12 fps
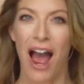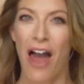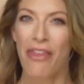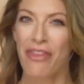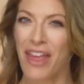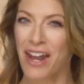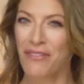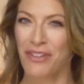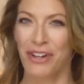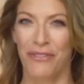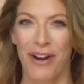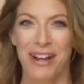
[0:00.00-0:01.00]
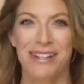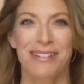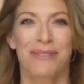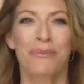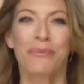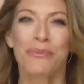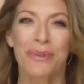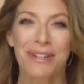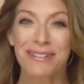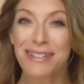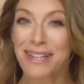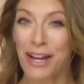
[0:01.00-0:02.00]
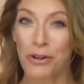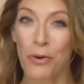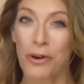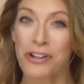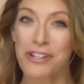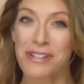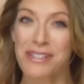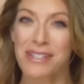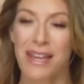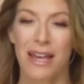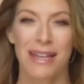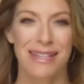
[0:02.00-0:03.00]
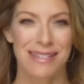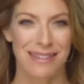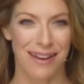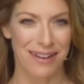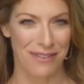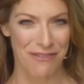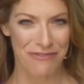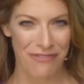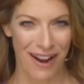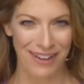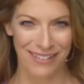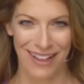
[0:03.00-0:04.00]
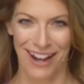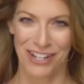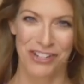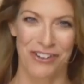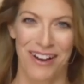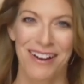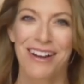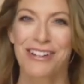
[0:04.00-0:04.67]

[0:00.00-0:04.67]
And then when you're ready to really get Coregeous, study the final extra